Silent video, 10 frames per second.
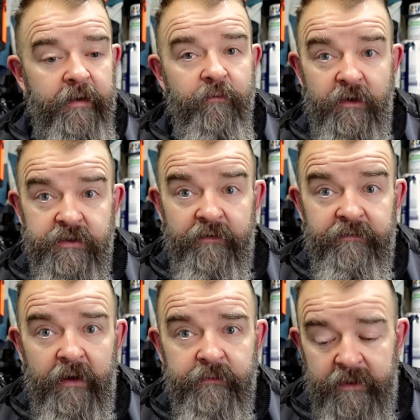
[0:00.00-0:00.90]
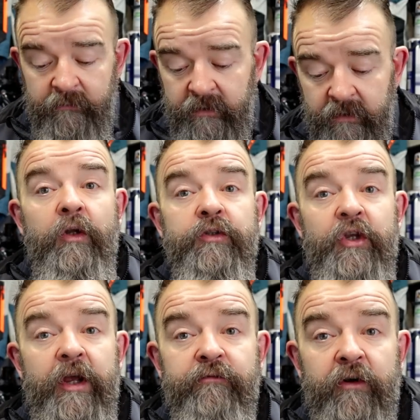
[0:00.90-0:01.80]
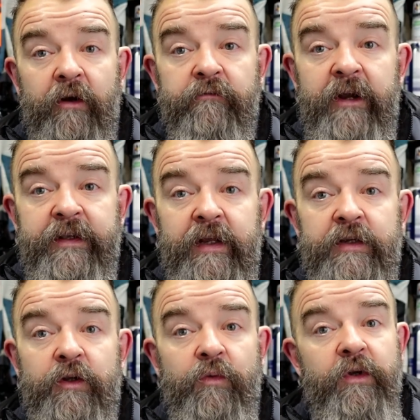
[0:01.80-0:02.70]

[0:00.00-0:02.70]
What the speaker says: which I found out. So you can run it on red diesel,